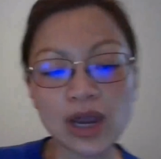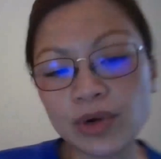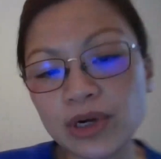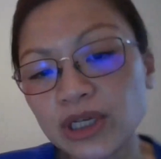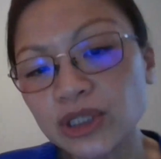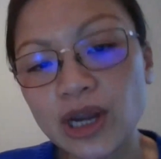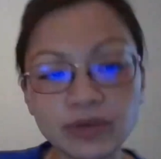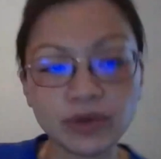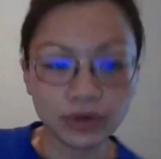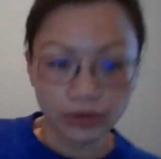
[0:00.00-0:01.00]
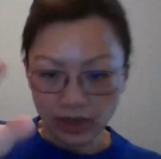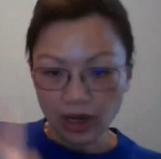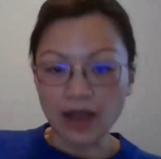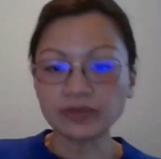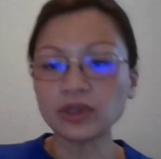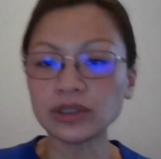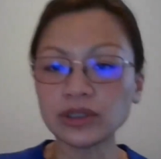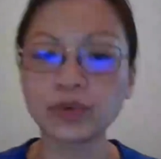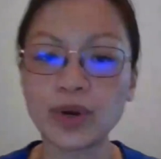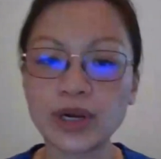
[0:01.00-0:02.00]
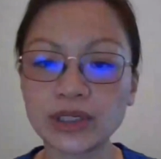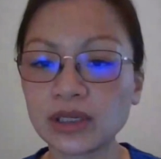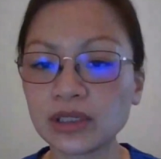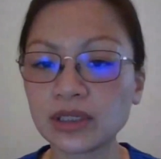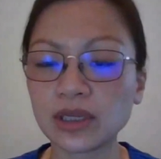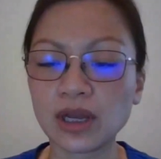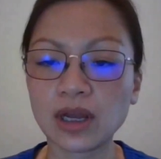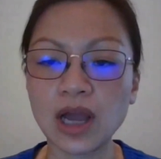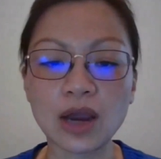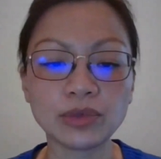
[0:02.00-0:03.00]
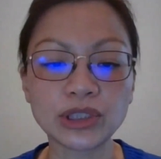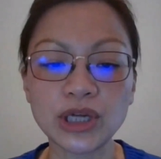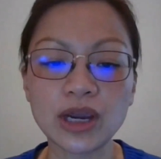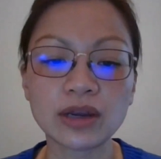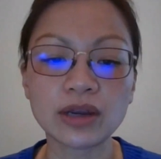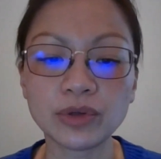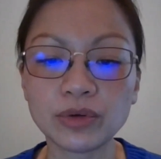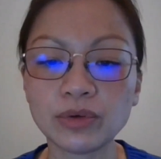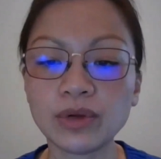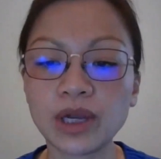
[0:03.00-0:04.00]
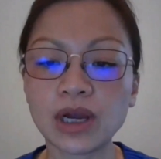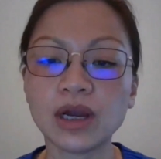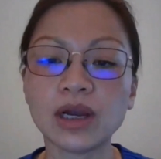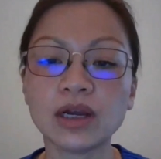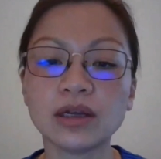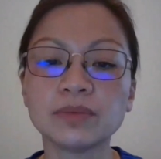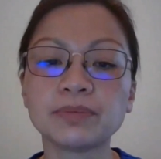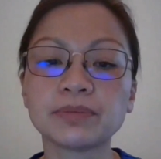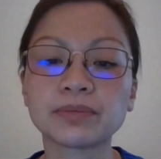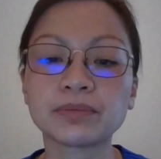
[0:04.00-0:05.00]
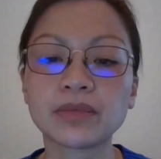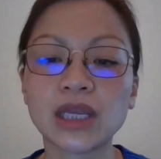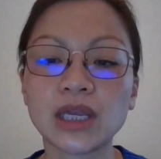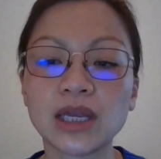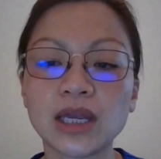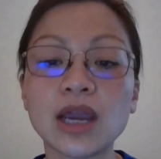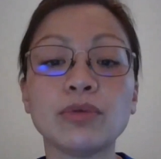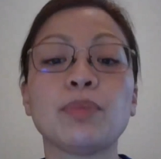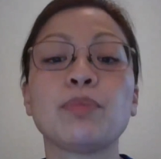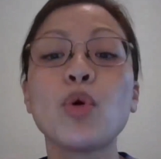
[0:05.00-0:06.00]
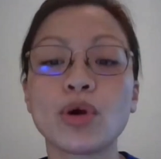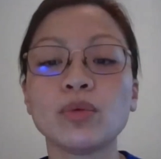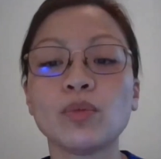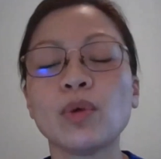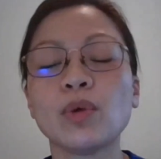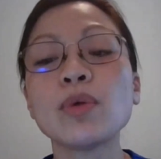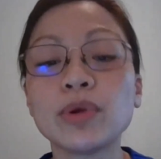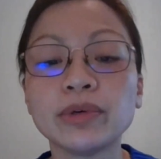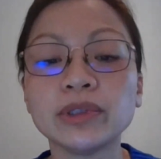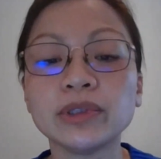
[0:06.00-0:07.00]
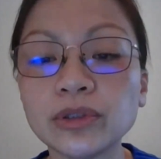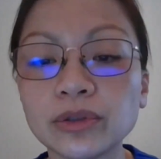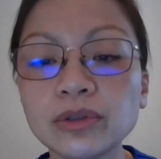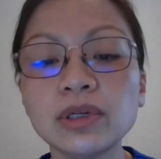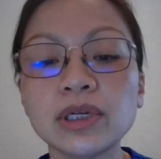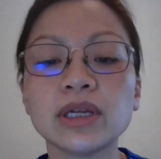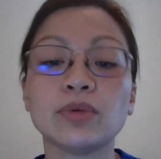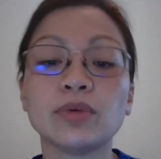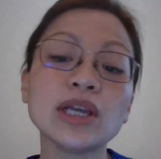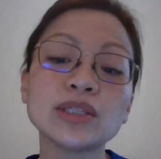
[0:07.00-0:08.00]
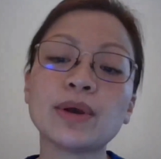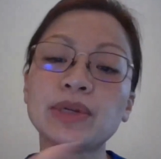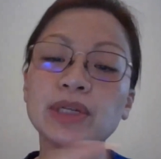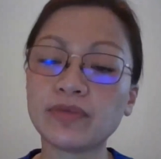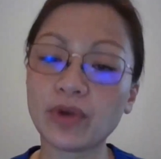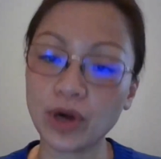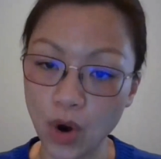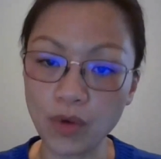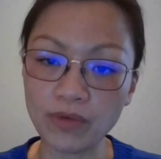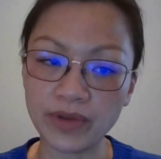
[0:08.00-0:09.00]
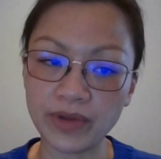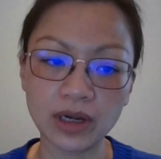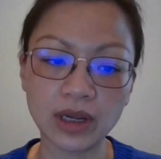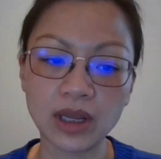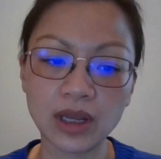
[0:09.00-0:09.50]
so I want to share with you, after all these questions, I will share with you a report, what we will do, and that's what we did for COVID,